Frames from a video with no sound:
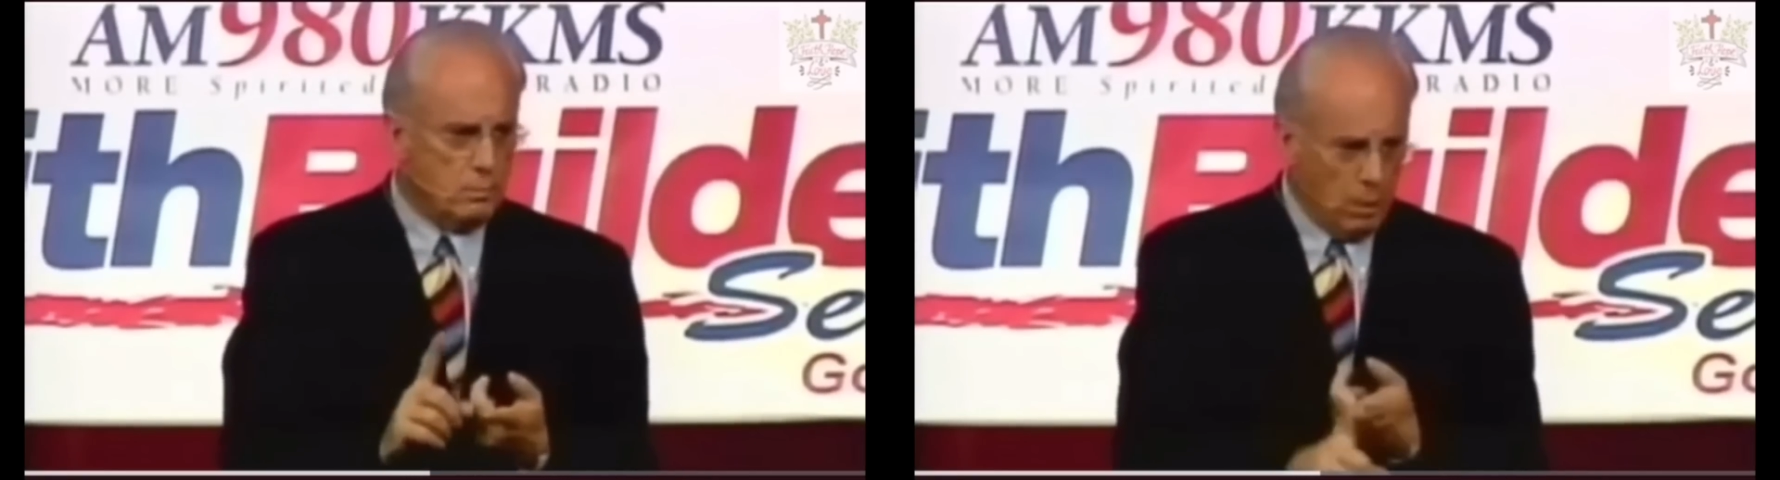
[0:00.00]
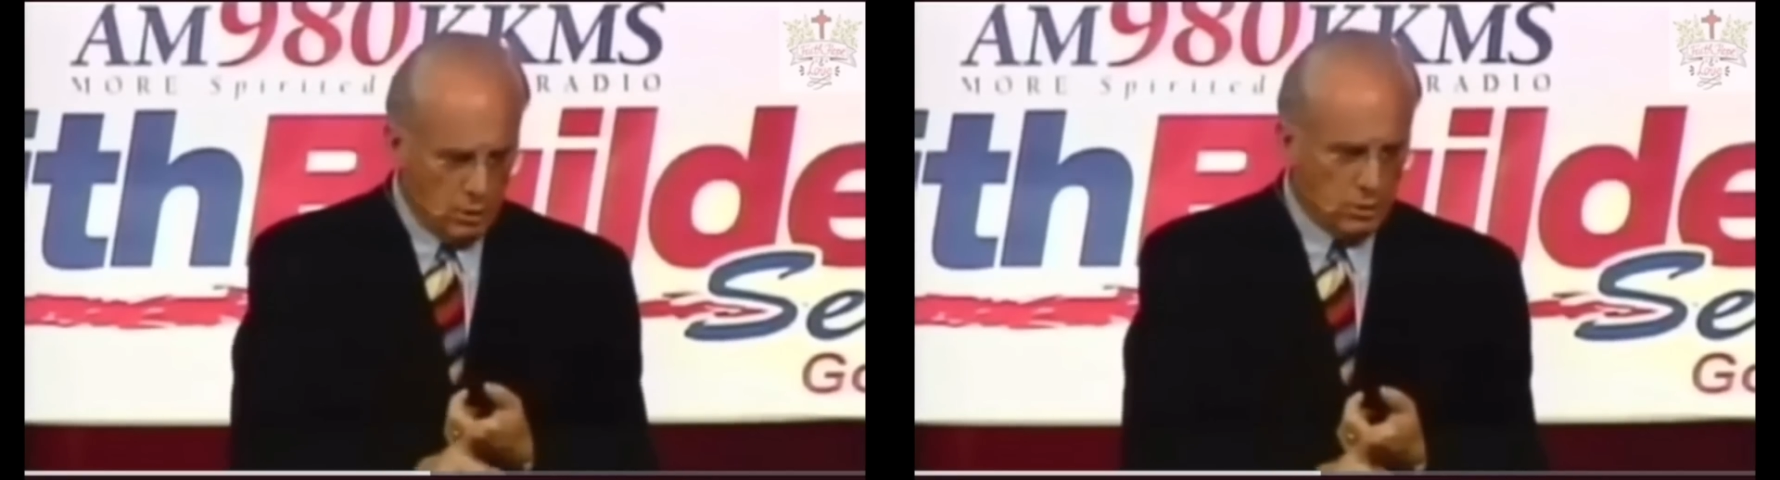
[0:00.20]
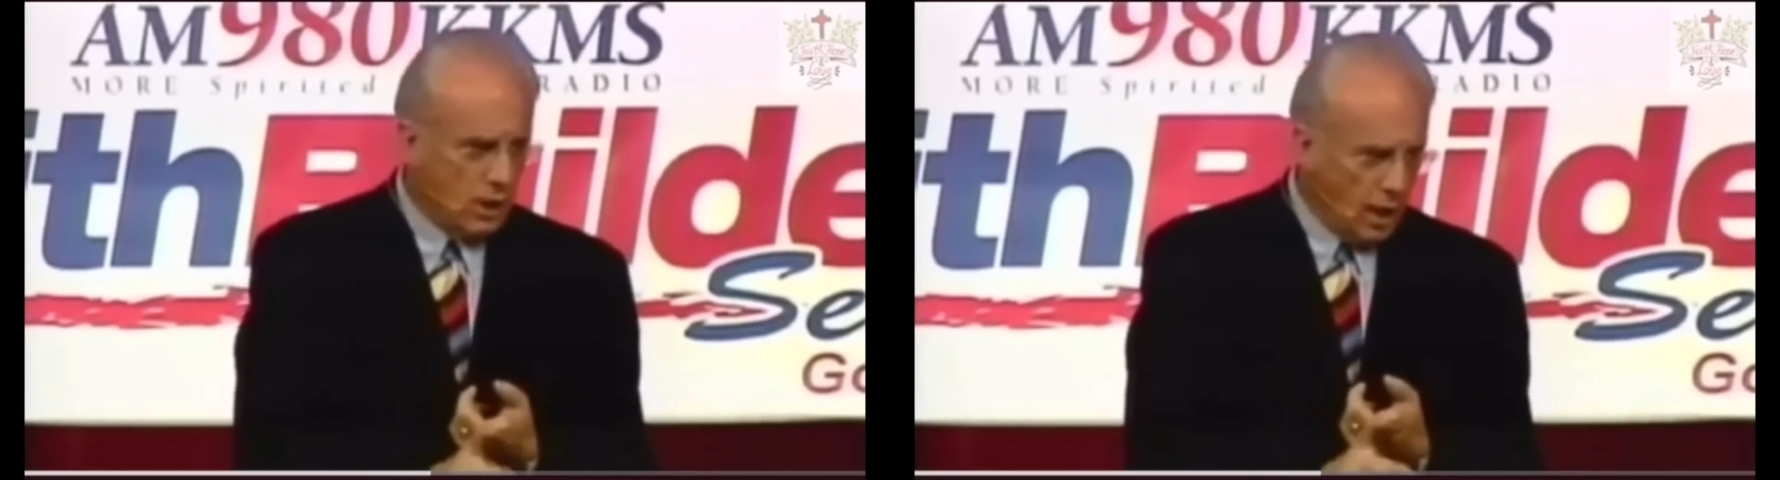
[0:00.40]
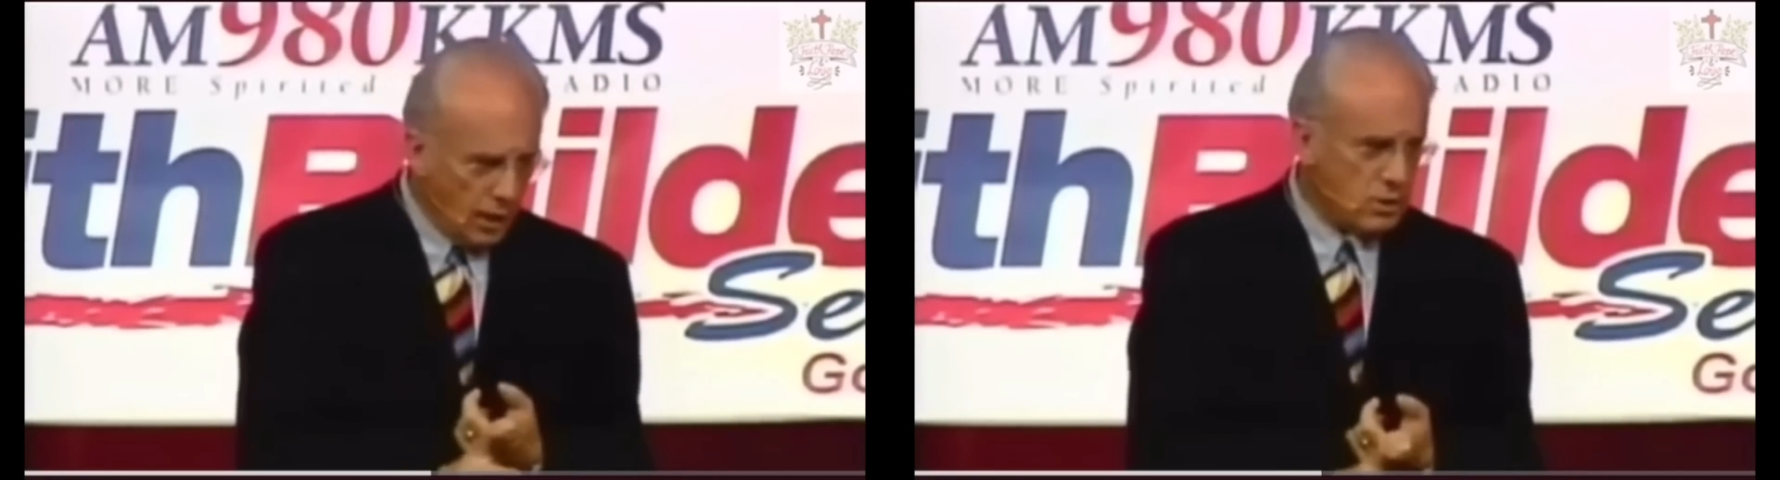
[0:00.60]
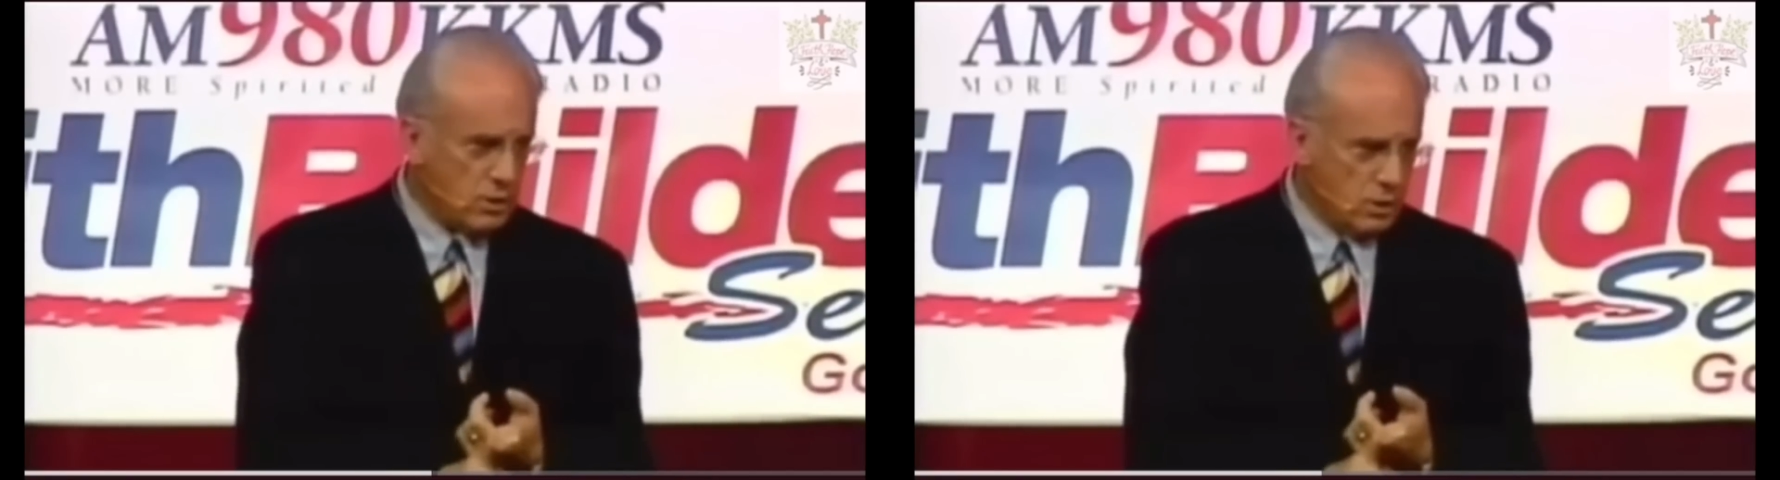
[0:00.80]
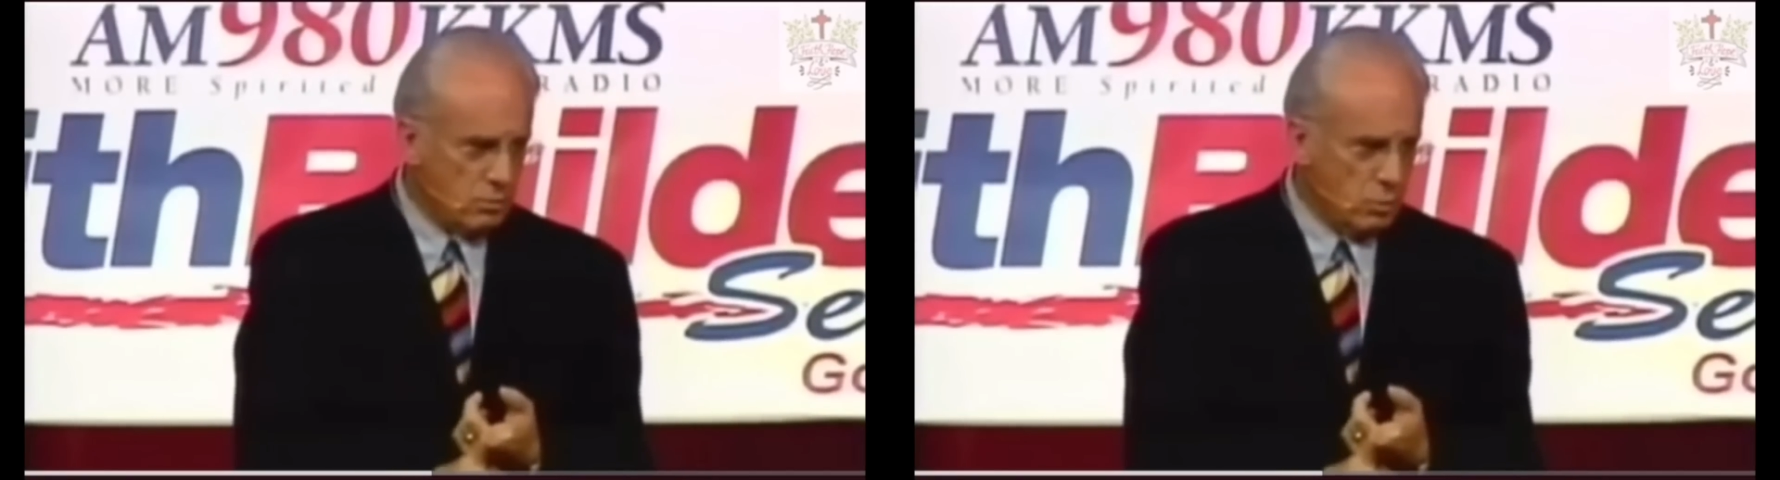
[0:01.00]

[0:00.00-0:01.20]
"Pay your taxes,"